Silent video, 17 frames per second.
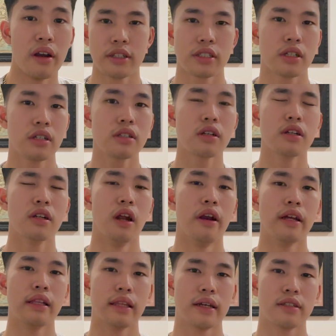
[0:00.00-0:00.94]
It's a good
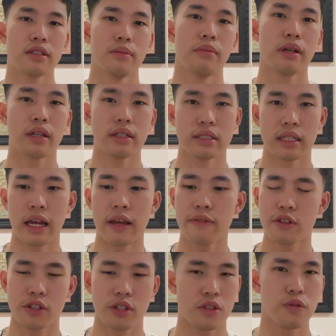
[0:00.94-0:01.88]
learning lesson, because life
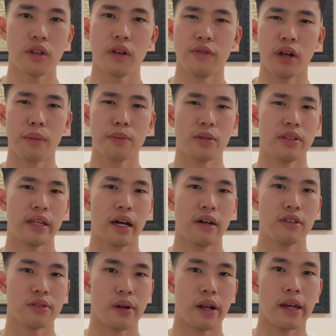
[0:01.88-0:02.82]
is just full of ups and
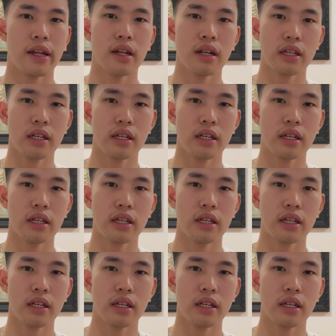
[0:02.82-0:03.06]
downs, right?